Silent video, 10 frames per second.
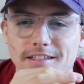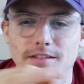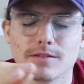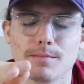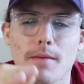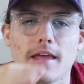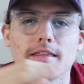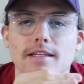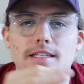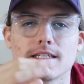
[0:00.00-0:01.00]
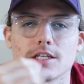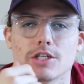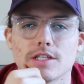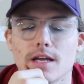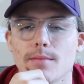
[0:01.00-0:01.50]
make the
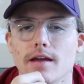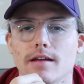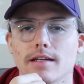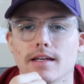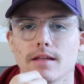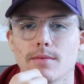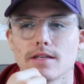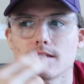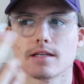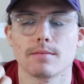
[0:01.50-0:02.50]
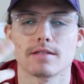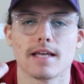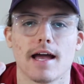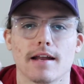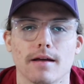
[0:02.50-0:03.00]
decisions I make on a daily basis. I'm
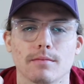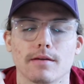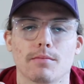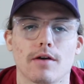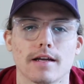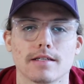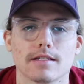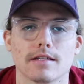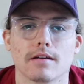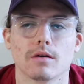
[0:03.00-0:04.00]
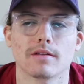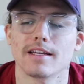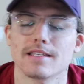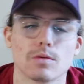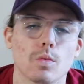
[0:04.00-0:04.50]
sad, I'm depressed,
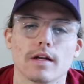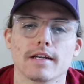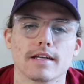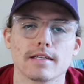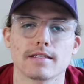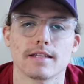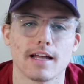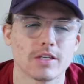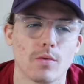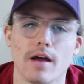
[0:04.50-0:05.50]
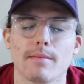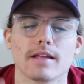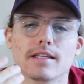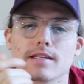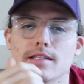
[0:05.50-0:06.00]
it's what it is. That's why I make
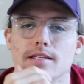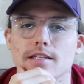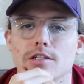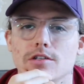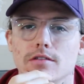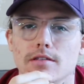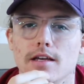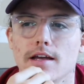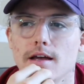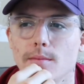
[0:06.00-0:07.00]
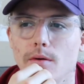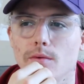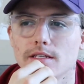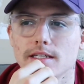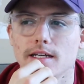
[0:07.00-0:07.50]
these decisions. But
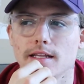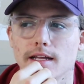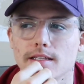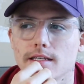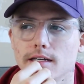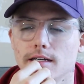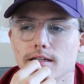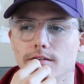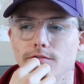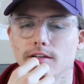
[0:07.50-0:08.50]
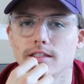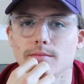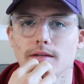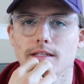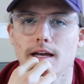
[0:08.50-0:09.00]
once again, that's like a victim
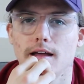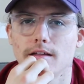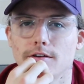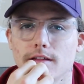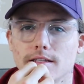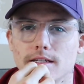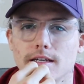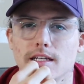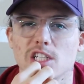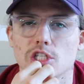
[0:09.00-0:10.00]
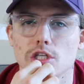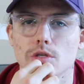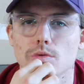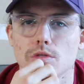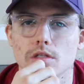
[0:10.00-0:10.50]
mentality, or that's like an
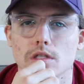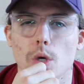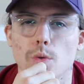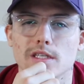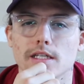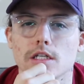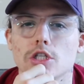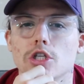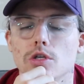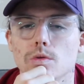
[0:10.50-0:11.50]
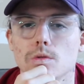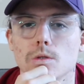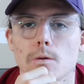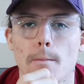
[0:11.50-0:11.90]
excuse. There's always an excuse.